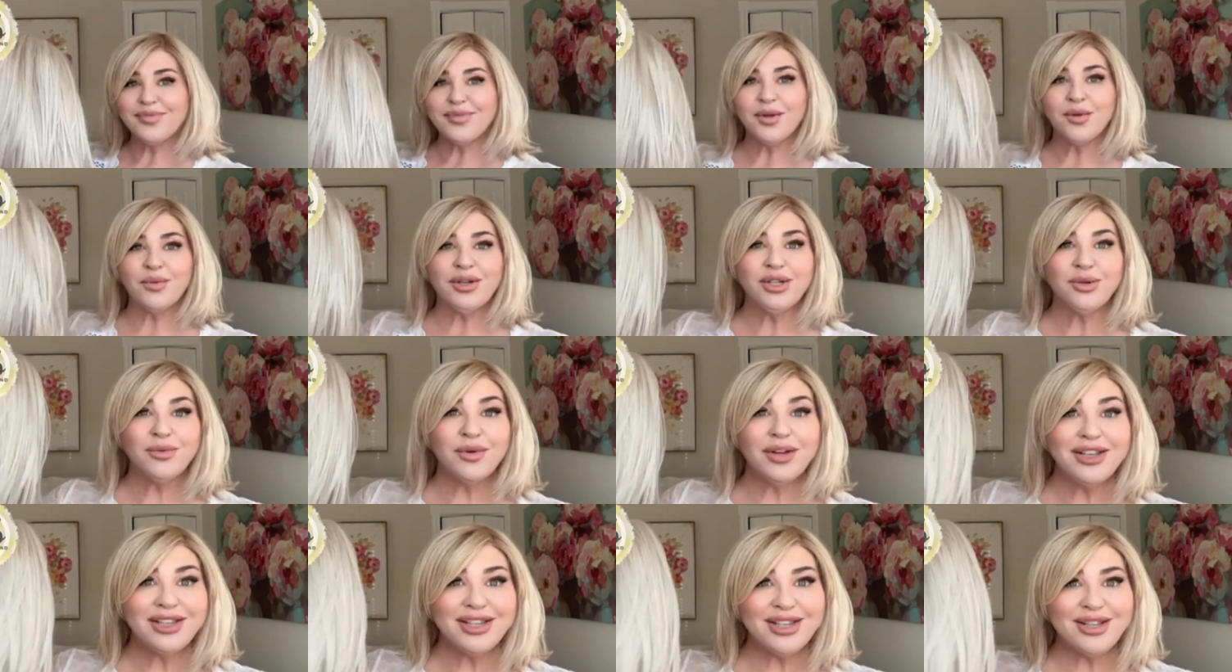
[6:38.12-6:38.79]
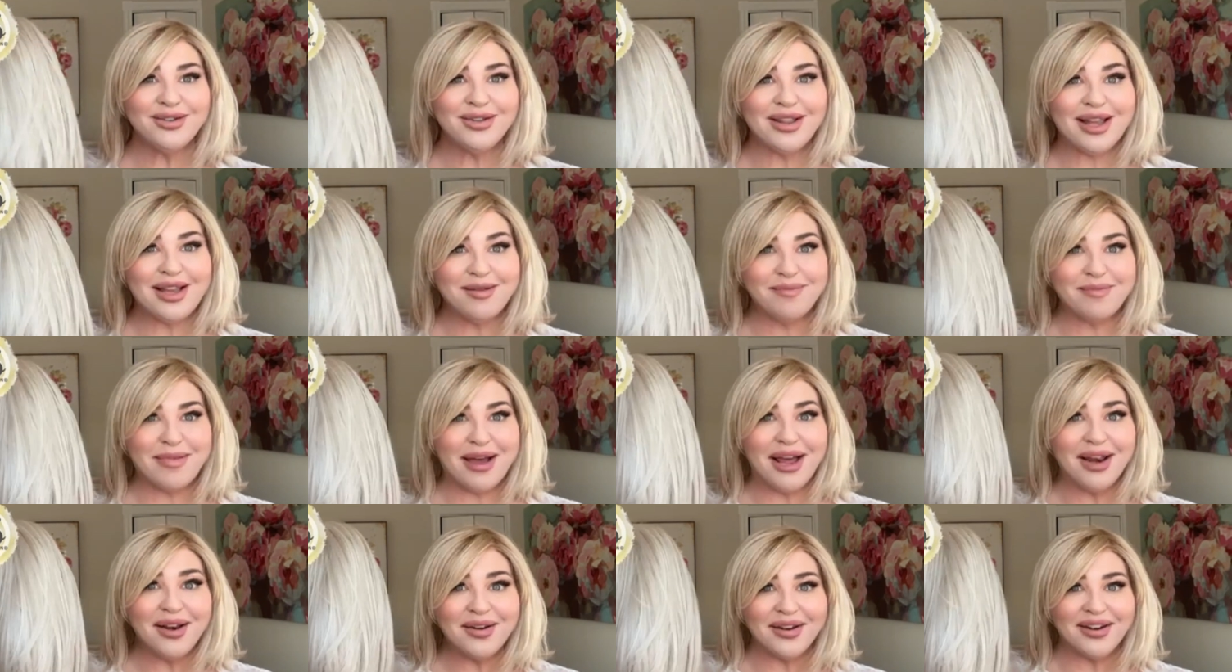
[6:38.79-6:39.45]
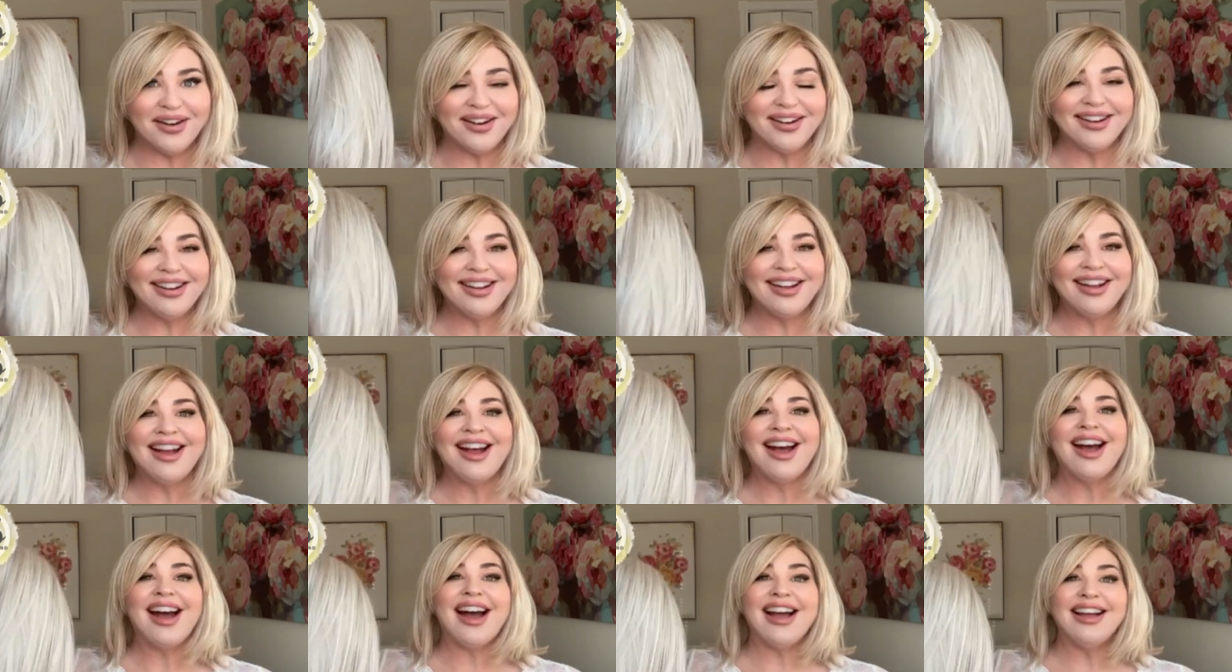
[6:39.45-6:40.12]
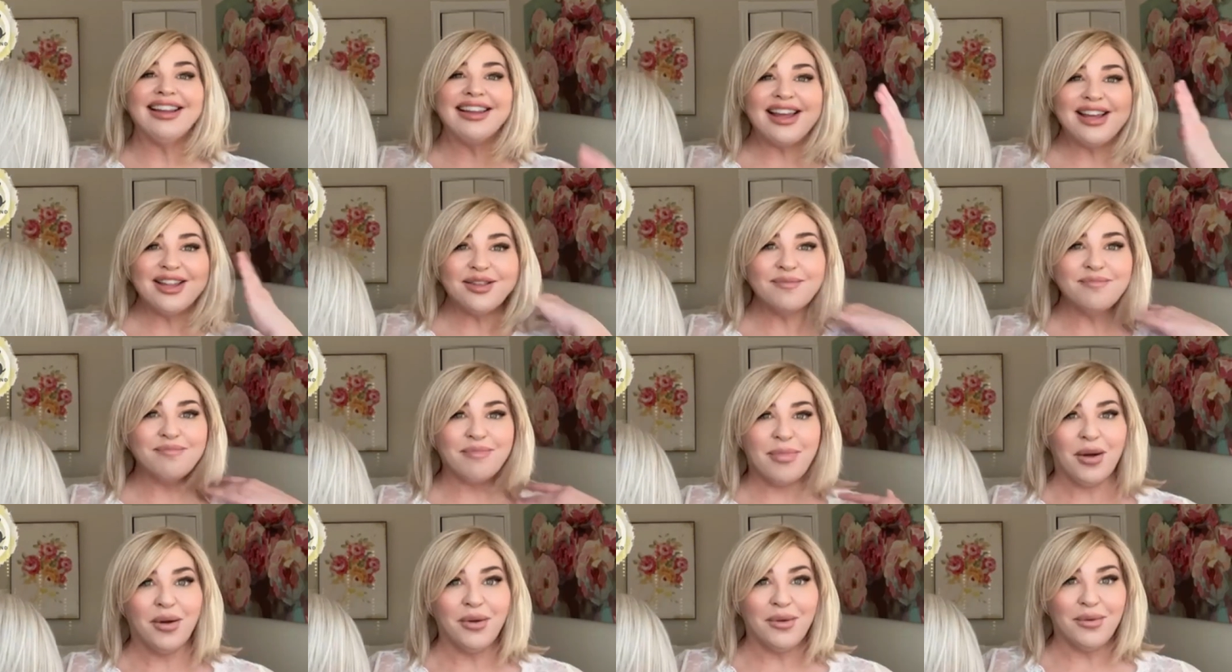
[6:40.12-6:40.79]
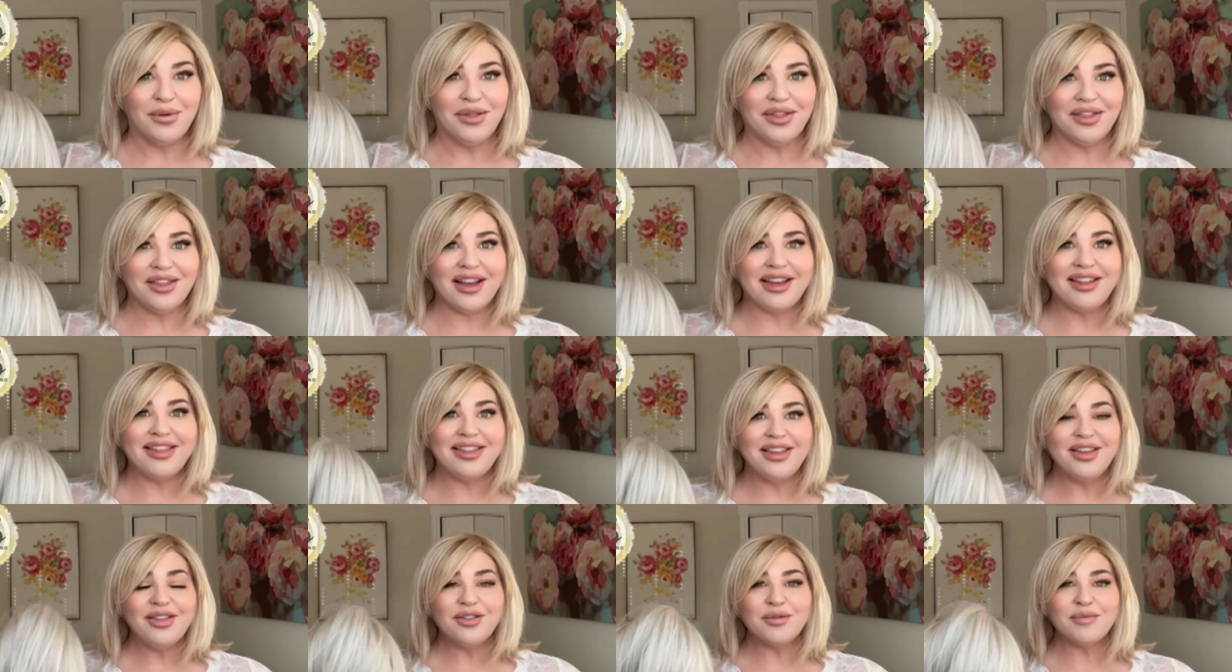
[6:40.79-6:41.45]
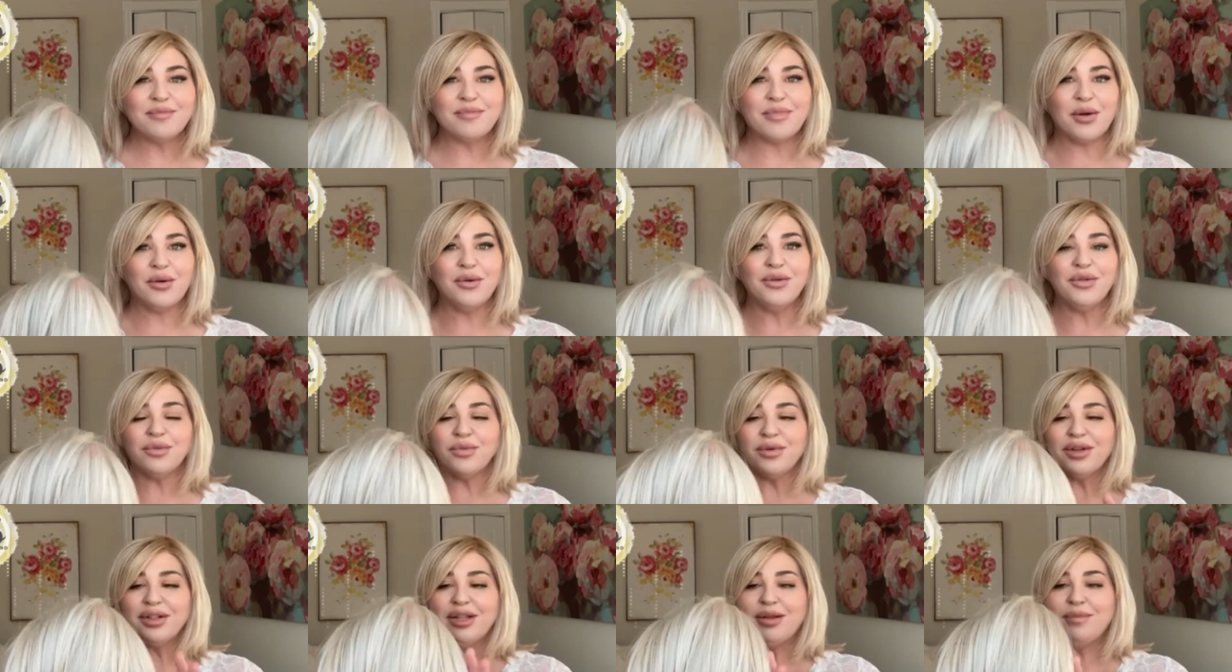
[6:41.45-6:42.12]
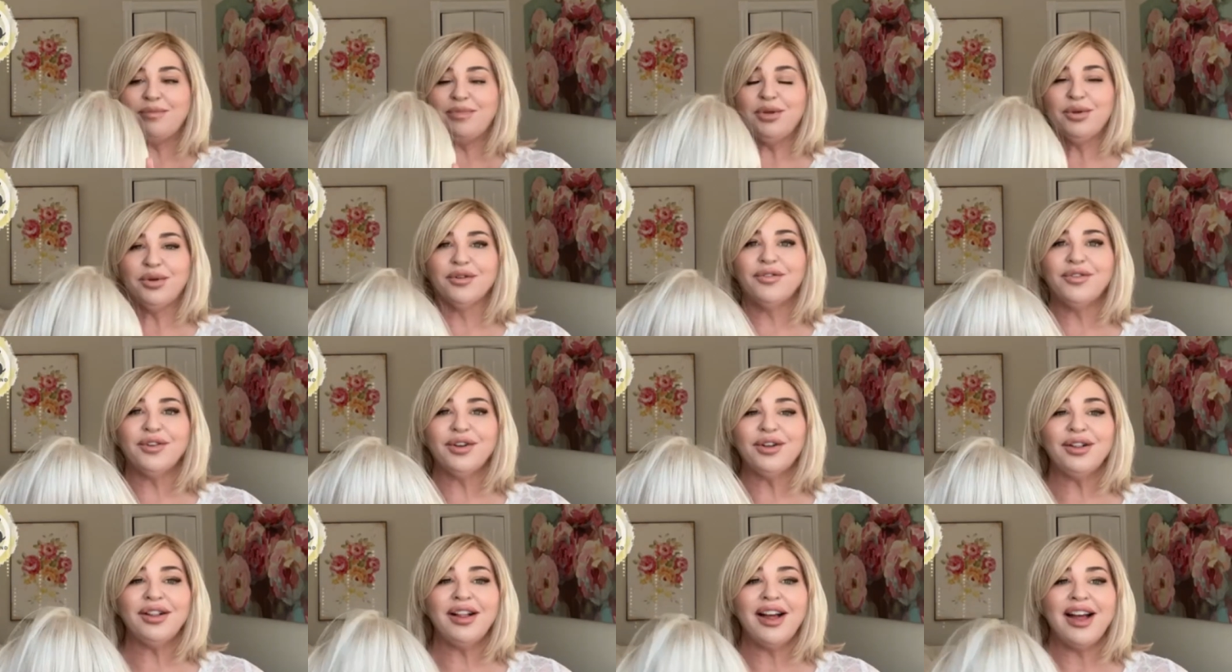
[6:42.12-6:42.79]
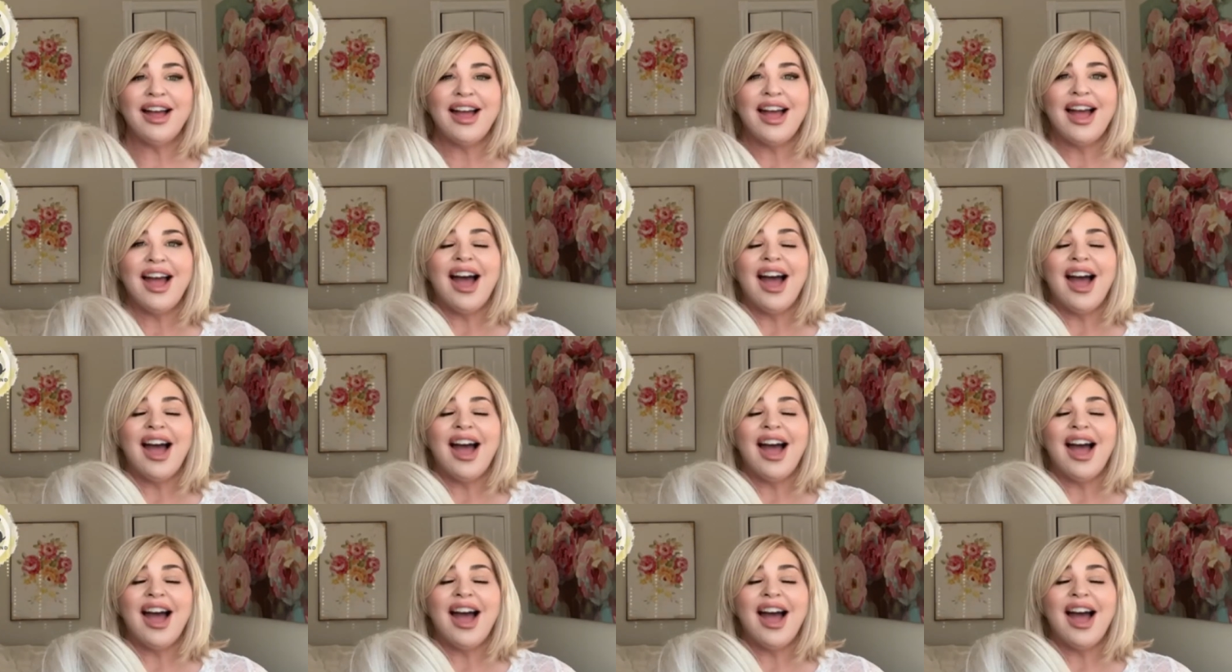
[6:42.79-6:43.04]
Which one do you like better? I like them both. I think they're both really beautiful.